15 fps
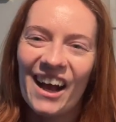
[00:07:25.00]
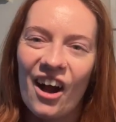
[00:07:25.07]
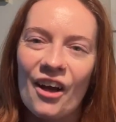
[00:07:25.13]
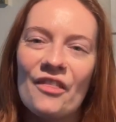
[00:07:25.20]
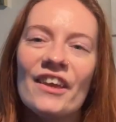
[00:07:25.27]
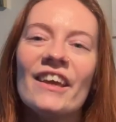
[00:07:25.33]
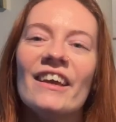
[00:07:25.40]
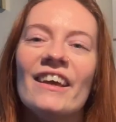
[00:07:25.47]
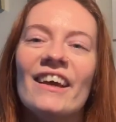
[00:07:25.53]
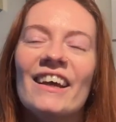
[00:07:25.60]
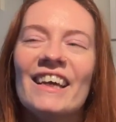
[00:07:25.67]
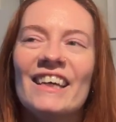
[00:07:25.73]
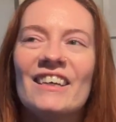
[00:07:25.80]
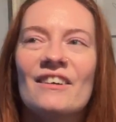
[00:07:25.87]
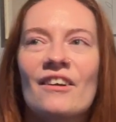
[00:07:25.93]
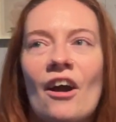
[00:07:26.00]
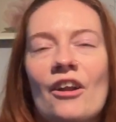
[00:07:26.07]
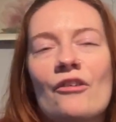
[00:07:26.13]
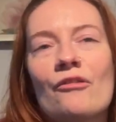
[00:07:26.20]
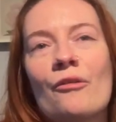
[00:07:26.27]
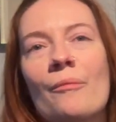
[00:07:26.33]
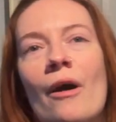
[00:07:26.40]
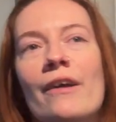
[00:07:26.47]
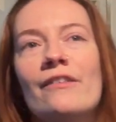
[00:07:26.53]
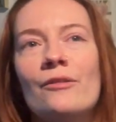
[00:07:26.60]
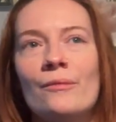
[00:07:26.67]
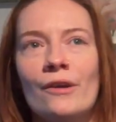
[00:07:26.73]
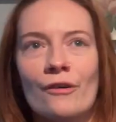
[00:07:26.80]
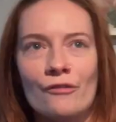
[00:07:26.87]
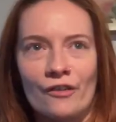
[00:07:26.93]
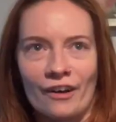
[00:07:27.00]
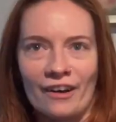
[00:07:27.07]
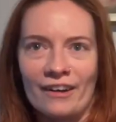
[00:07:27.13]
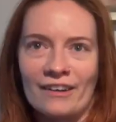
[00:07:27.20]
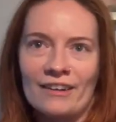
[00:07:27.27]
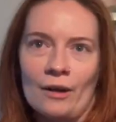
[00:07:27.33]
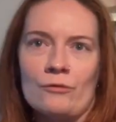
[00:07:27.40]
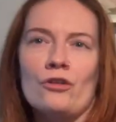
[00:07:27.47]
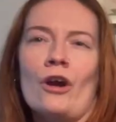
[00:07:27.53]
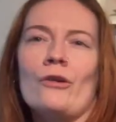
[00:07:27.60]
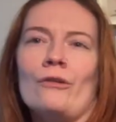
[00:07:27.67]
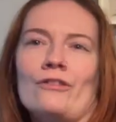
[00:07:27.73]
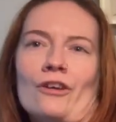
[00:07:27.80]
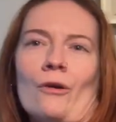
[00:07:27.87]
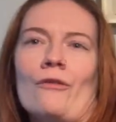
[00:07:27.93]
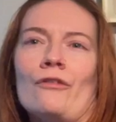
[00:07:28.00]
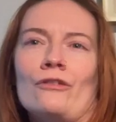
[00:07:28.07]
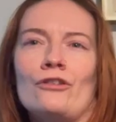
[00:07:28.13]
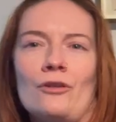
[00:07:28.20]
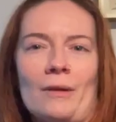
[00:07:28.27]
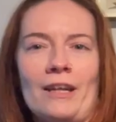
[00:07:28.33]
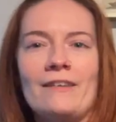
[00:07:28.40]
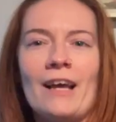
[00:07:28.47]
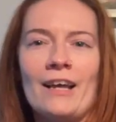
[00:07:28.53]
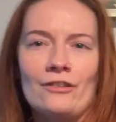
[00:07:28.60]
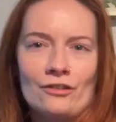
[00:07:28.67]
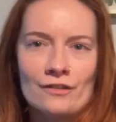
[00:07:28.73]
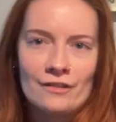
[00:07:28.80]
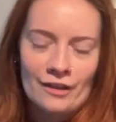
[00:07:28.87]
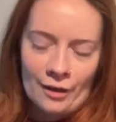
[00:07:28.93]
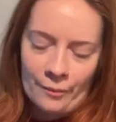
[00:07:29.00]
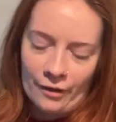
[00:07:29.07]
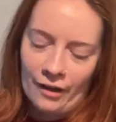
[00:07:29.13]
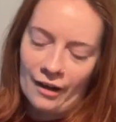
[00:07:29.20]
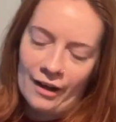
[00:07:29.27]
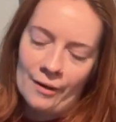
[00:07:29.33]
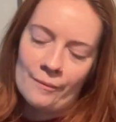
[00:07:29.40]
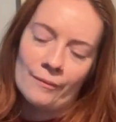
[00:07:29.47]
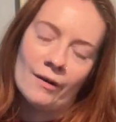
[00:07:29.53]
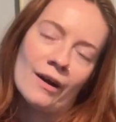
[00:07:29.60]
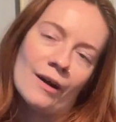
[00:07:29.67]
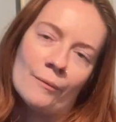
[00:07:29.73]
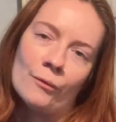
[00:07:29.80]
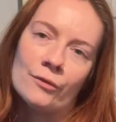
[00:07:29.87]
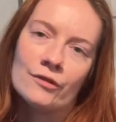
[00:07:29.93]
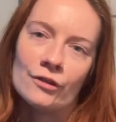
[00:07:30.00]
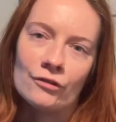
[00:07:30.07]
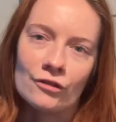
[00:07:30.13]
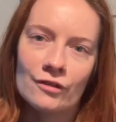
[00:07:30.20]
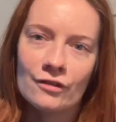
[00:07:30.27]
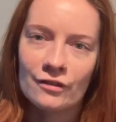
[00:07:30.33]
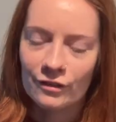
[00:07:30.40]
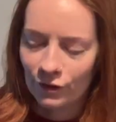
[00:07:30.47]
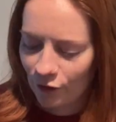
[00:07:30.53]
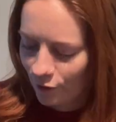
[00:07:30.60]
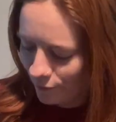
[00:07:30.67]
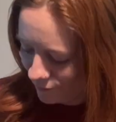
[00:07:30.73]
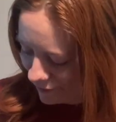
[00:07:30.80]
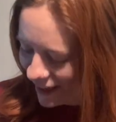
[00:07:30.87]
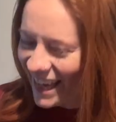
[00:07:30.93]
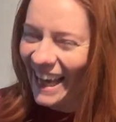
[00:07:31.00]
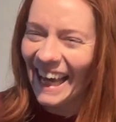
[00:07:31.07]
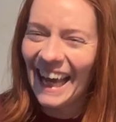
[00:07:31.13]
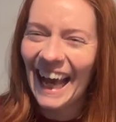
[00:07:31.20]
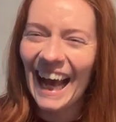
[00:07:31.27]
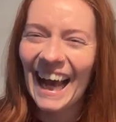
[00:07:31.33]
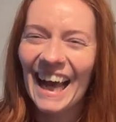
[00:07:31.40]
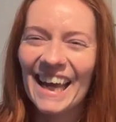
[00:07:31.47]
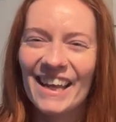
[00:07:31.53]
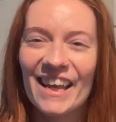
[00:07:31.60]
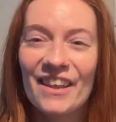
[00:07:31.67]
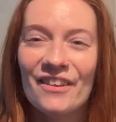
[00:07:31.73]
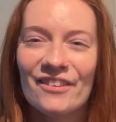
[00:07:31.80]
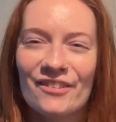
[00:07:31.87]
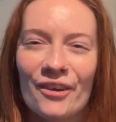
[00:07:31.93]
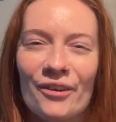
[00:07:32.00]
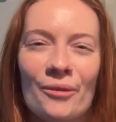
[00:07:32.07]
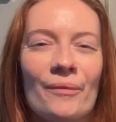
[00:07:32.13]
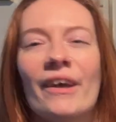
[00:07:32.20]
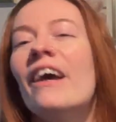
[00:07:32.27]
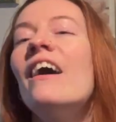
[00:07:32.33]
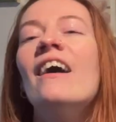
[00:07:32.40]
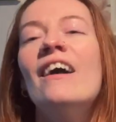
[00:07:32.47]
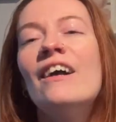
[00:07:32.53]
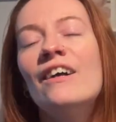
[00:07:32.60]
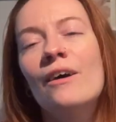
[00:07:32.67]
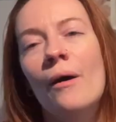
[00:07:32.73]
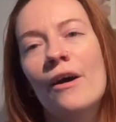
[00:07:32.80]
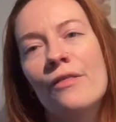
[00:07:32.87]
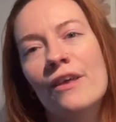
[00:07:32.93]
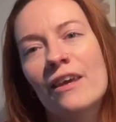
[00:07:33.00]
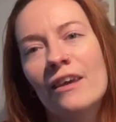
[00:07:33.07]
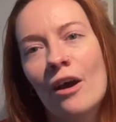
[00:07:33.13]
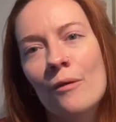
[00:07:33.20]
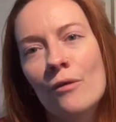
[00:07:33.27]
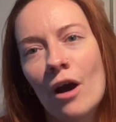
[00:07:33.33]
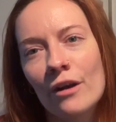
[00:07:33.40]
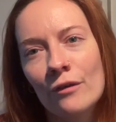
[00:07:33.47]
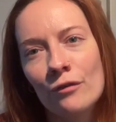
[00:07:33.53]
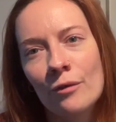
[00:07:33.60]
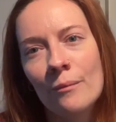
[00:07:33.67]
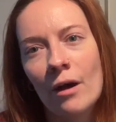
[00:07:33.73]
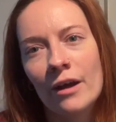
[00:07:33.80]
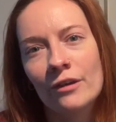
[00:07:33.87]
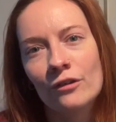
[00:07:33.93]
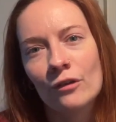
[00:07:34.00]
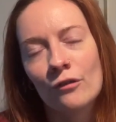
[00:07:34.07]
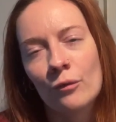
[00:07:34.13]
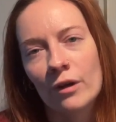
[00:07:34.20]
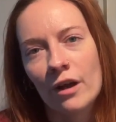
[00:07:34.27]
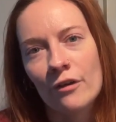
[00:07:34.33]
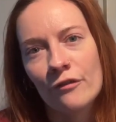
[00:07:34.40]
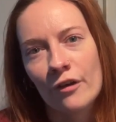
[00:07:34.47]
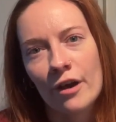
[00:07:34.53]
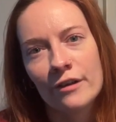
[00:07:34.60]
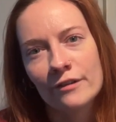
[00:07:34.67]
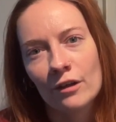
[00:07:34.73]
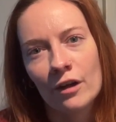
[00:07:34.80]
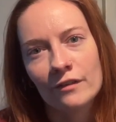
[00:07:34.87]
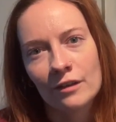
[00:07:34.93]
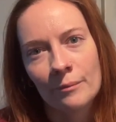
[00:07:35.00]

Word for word: I think it, it kind of reminds me of, uh, I'm trying not to go off on too many tangents here, but I'm, I'm also just, you know, in the zone a bit. I think I'm kind of reminded of when I first started